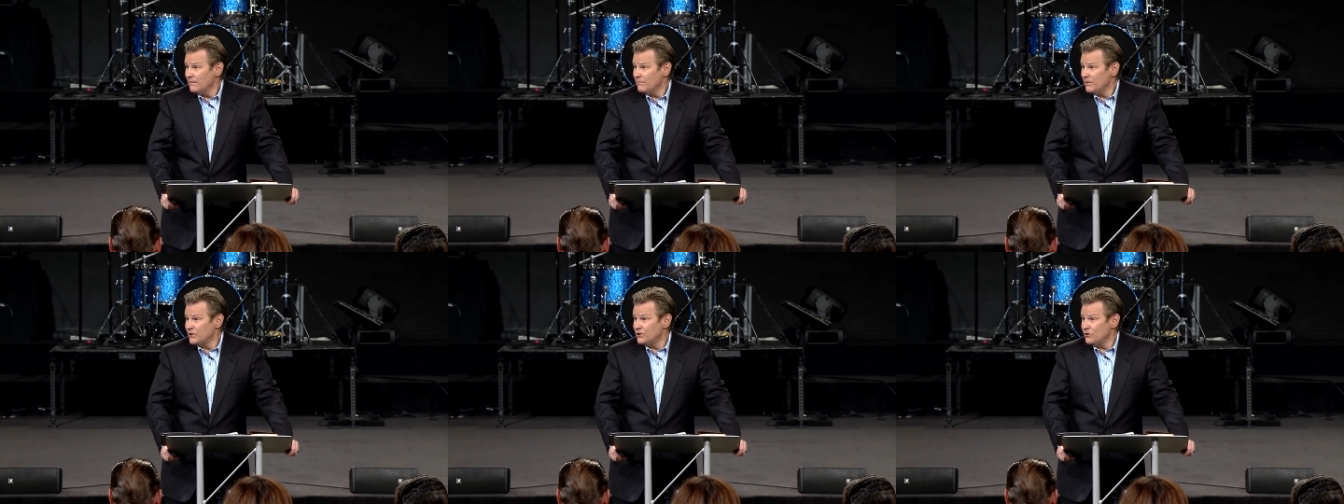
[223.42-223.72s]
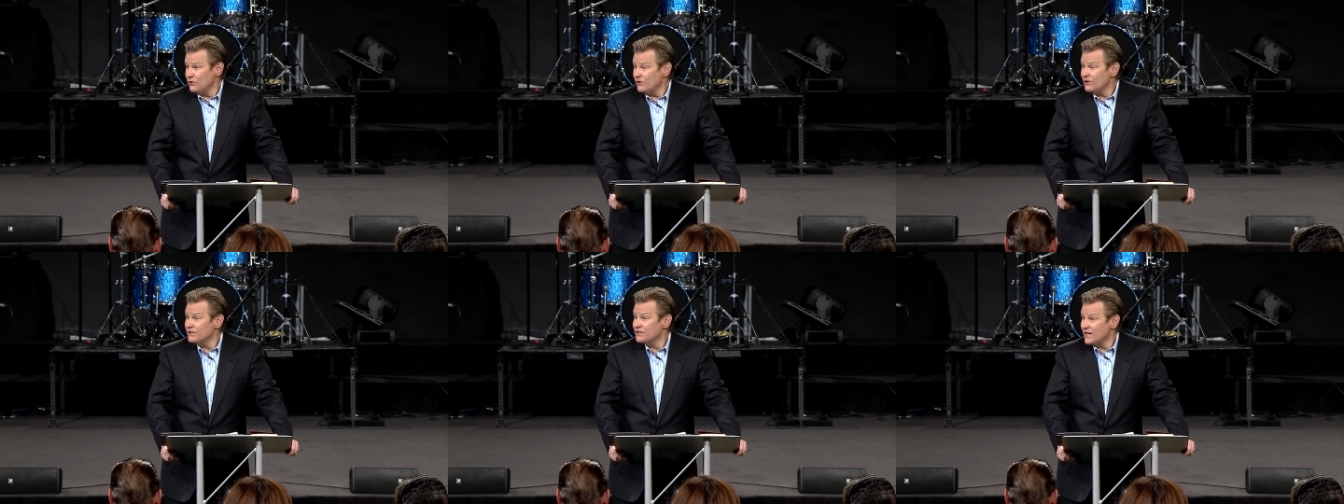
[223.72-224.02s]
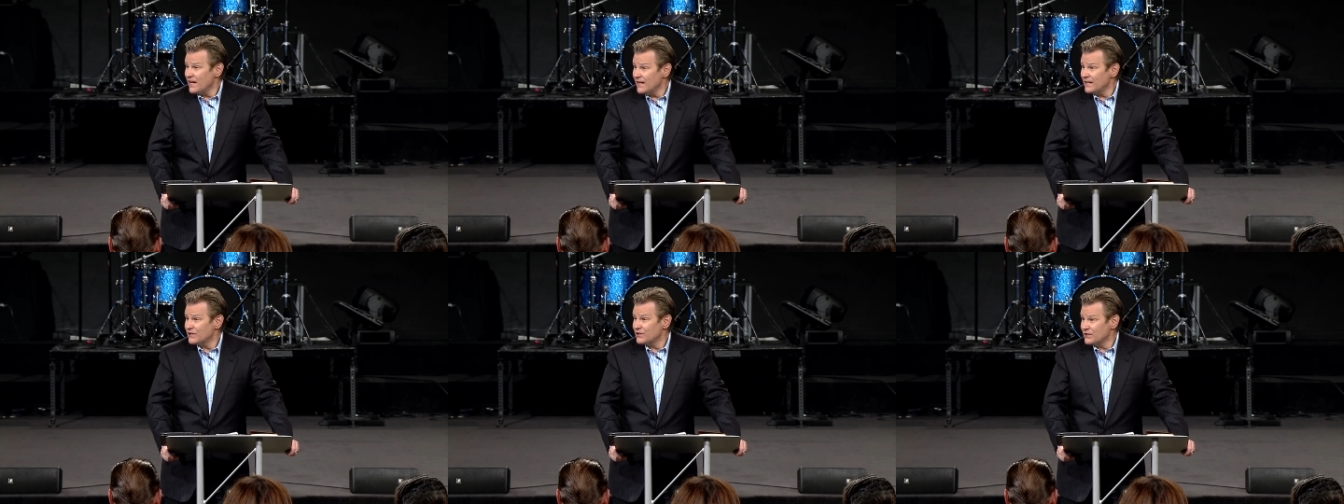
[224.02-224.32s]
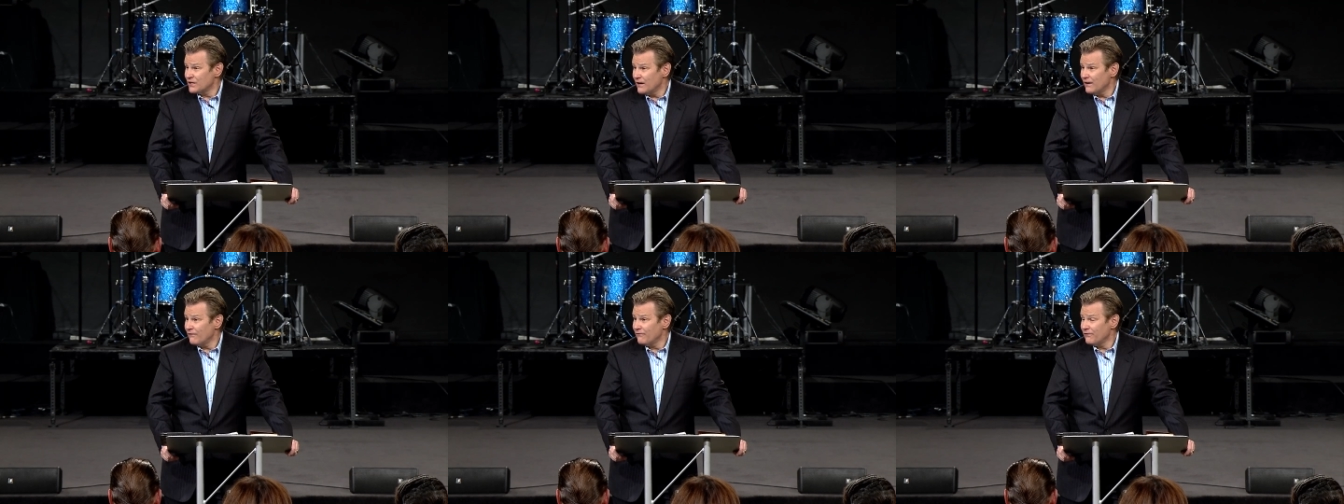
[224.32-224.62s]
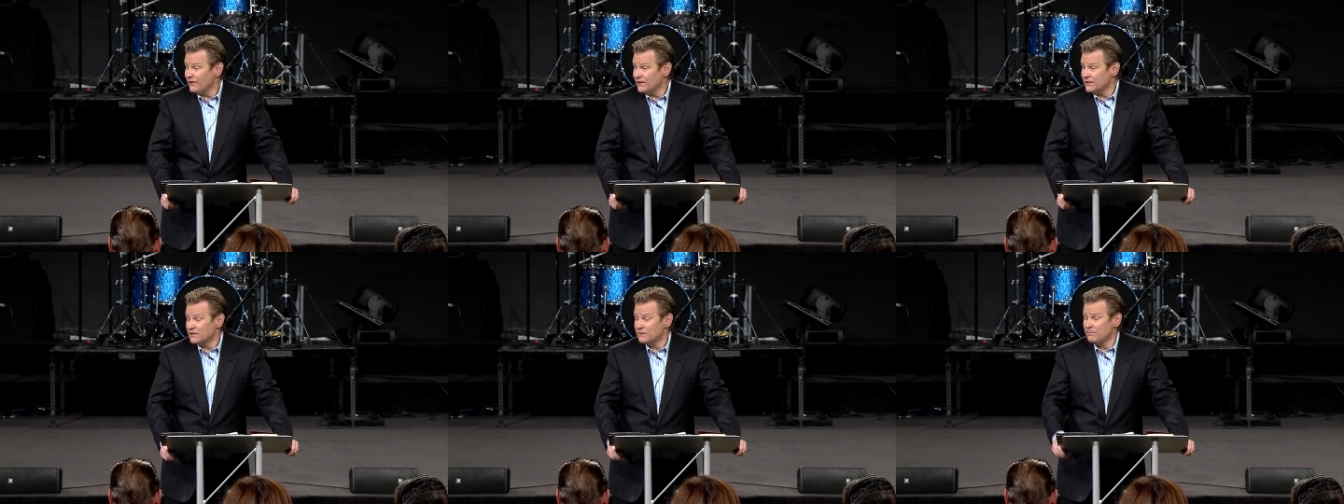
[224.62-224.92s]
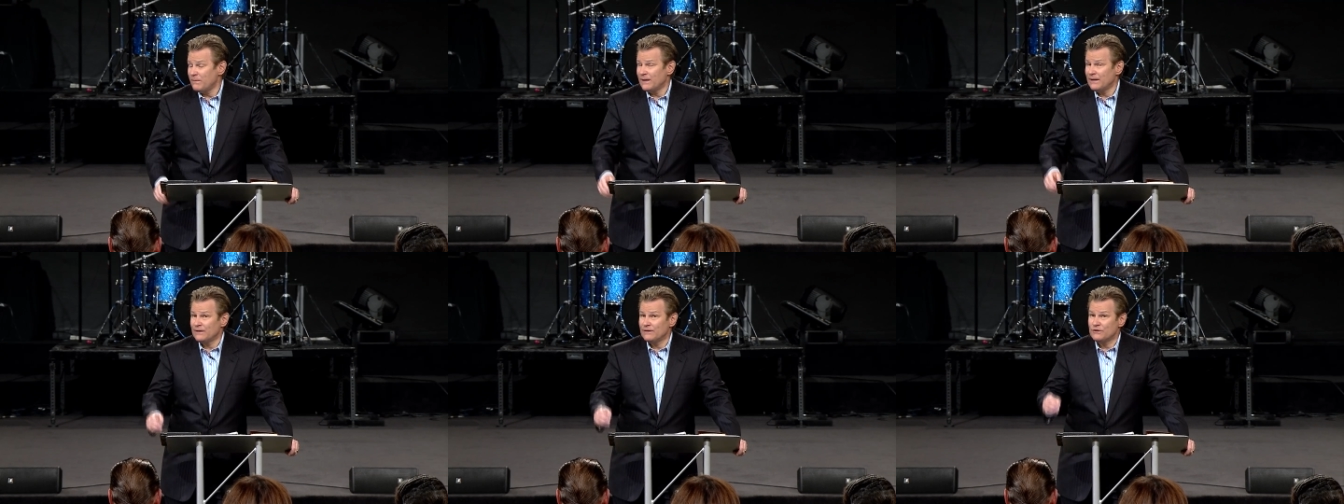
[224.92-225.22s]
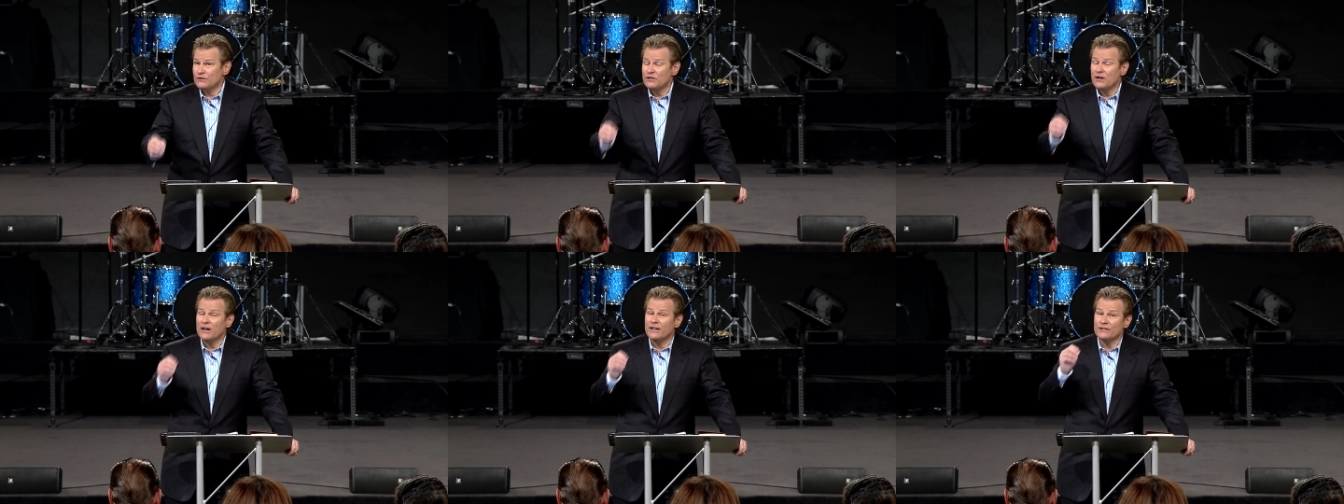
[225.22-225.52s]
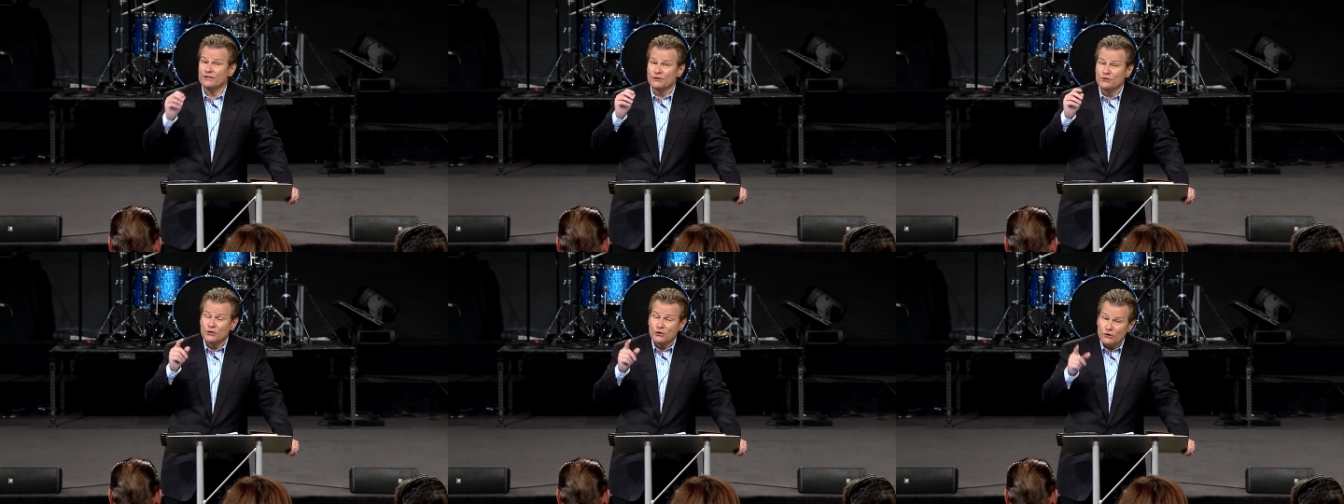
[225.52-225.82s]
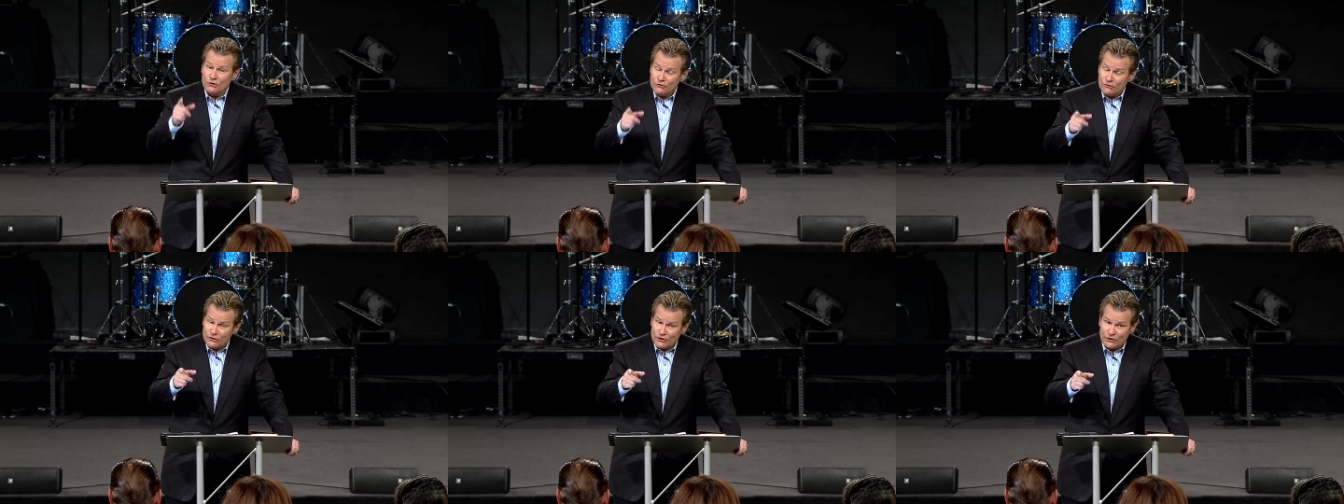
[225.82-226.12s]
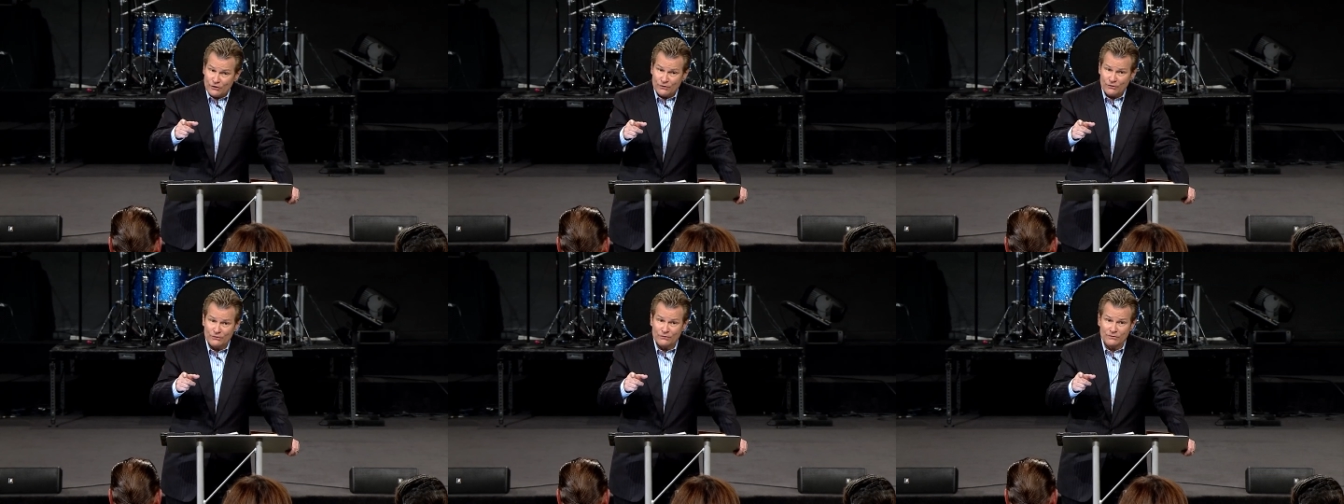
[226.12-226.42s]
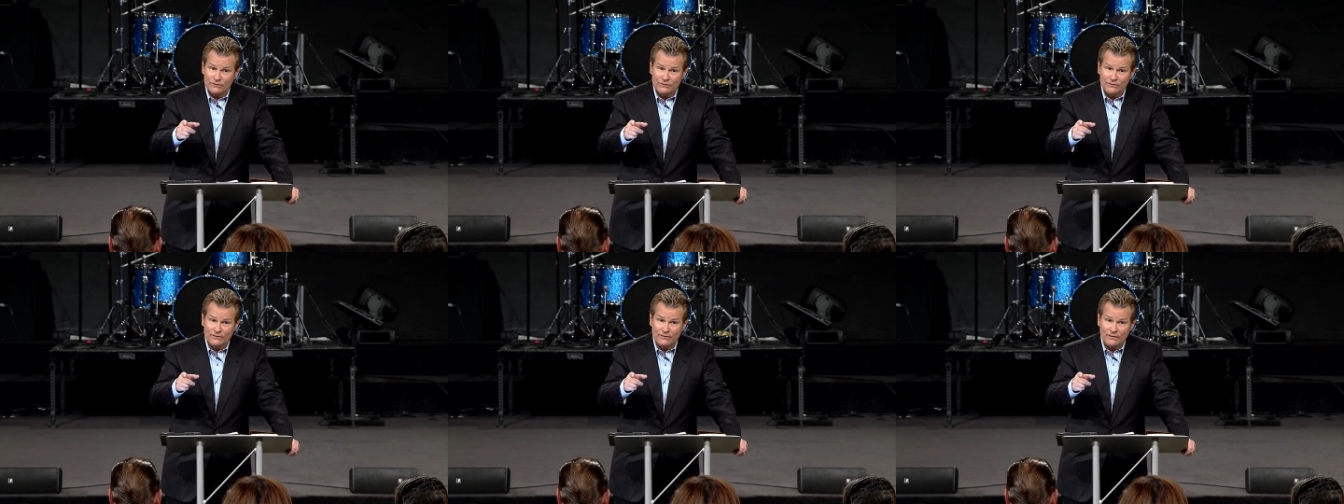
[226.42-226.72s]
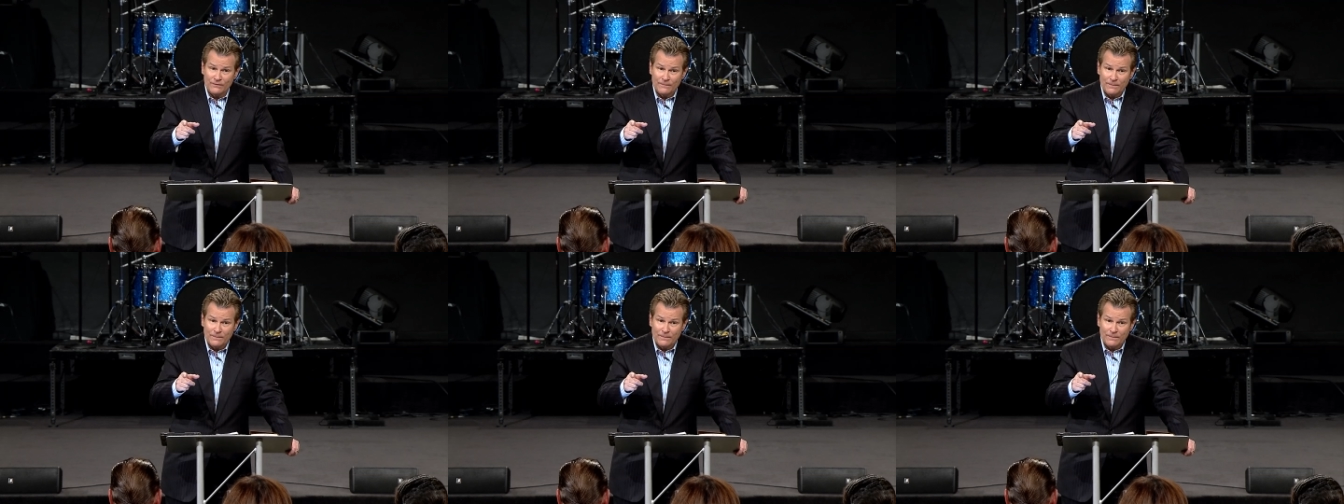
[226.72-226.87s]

But you can take stuff that's been done to you